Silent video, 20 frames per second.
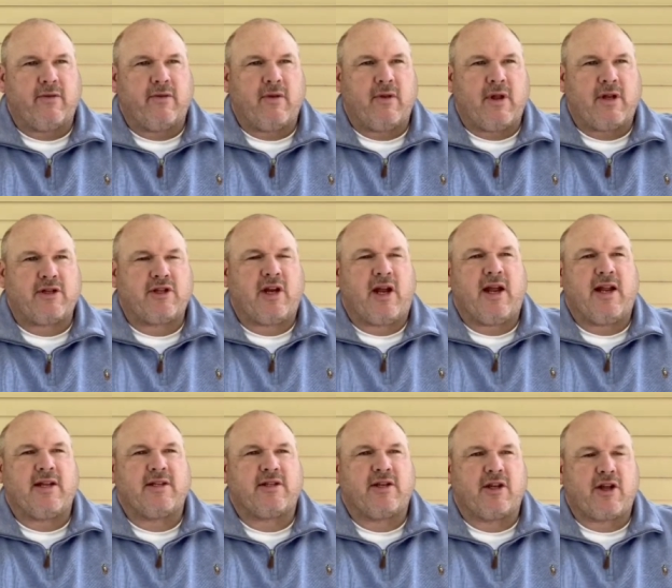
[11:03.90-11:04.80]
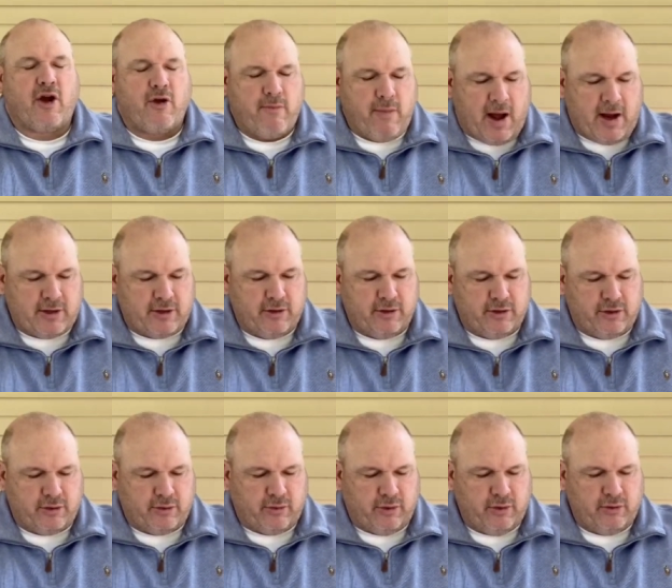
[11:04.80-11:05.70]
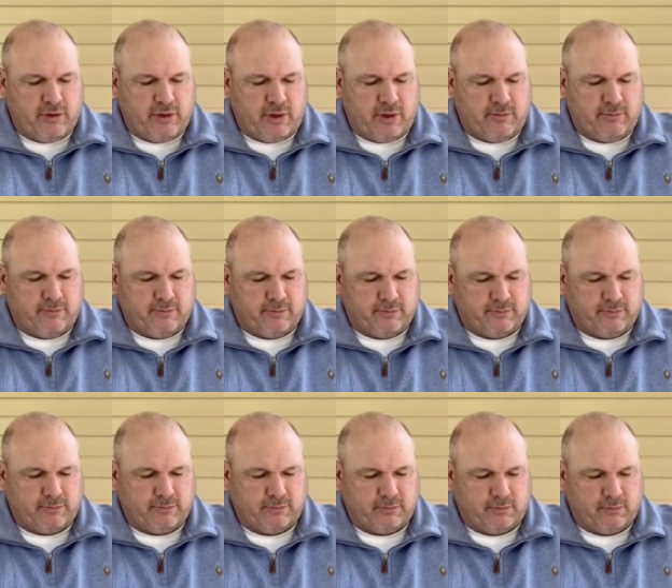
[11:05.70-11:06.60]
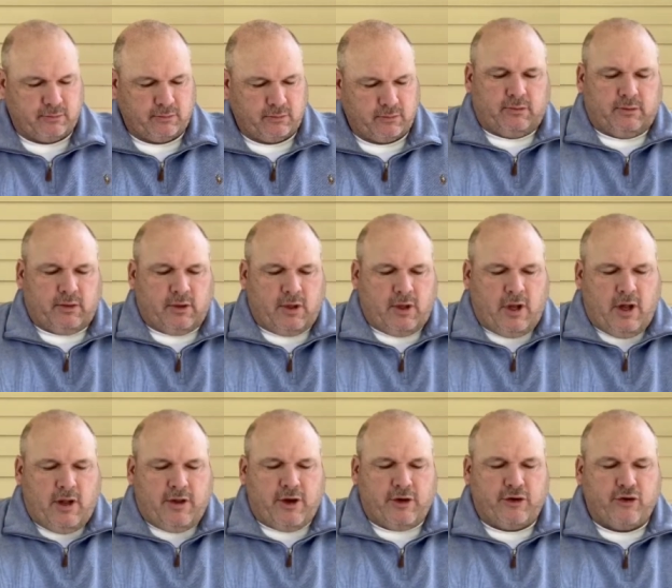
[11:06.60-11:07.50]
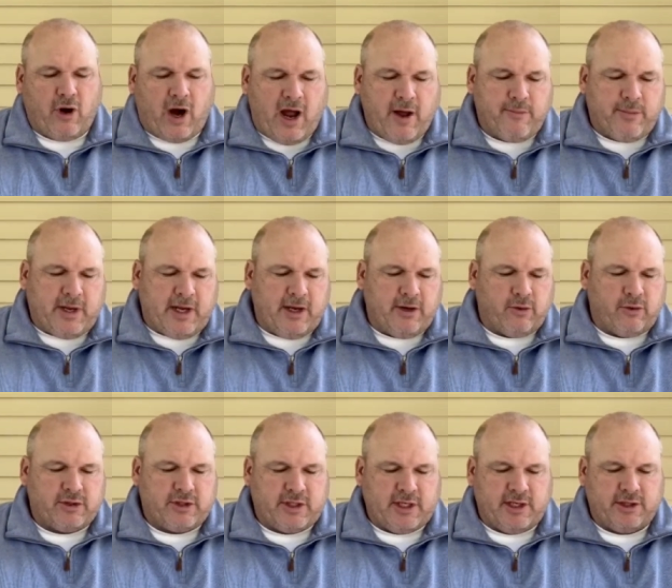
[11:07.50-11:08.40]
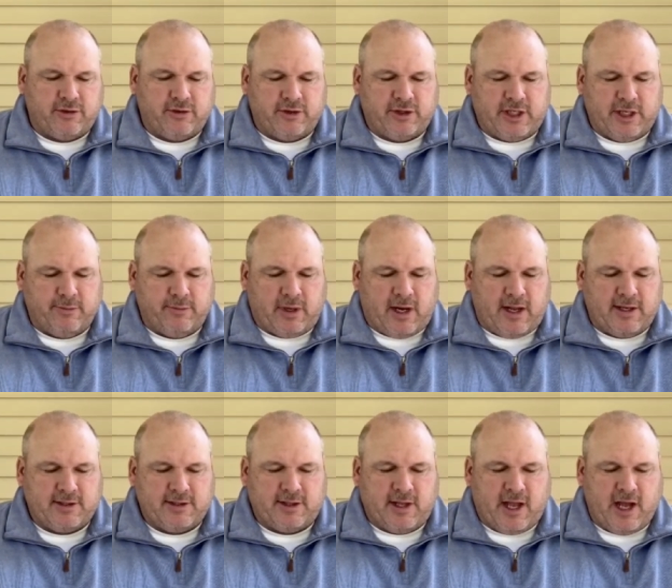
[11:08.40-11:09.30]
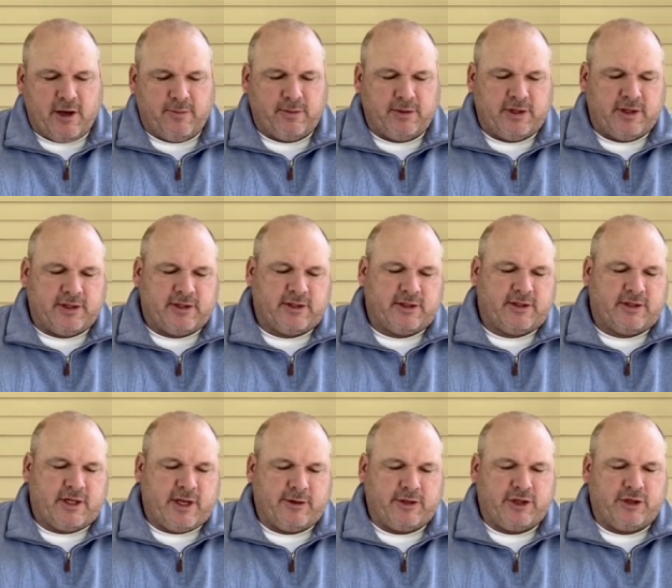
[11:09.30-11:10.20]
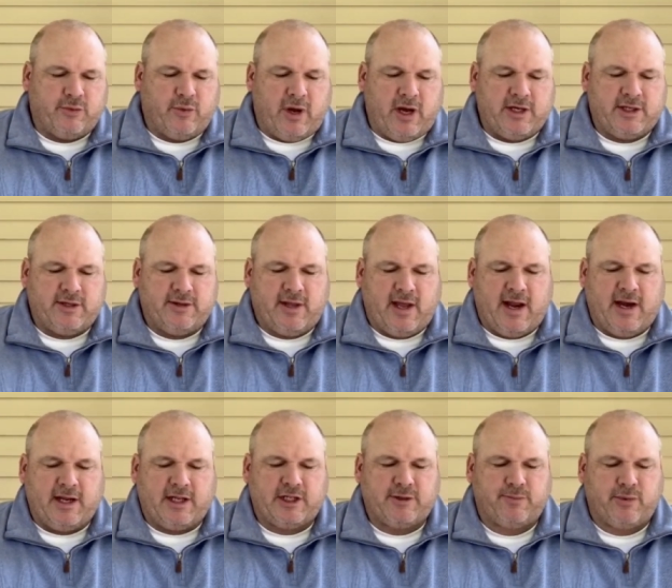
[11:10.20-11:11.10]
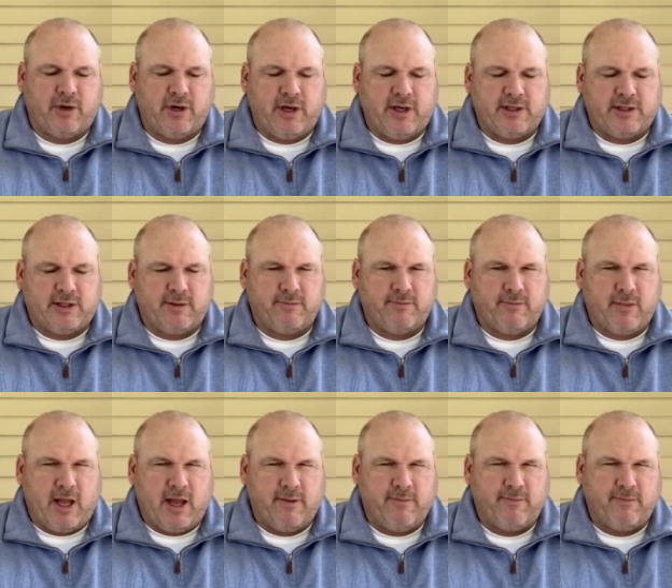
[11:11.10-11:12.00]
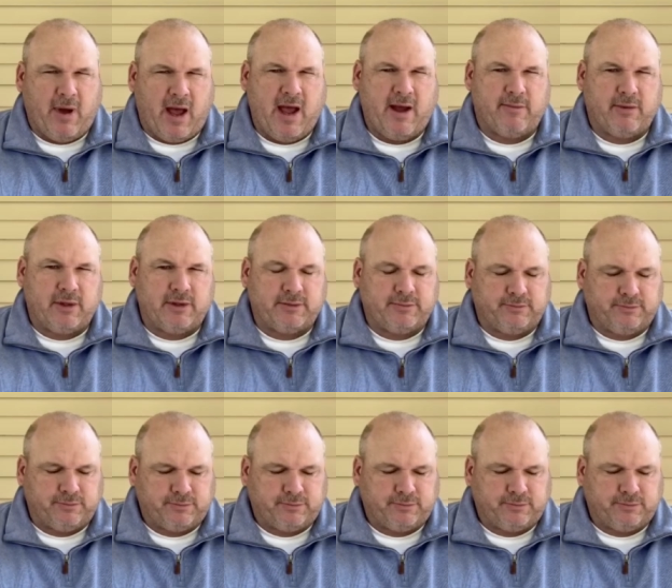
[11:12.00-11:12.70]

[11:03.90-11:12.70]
a chance to go back to Jerusalem. The dry pit or cistern symbolizes the helpless situation they had experienced in, in Babylon.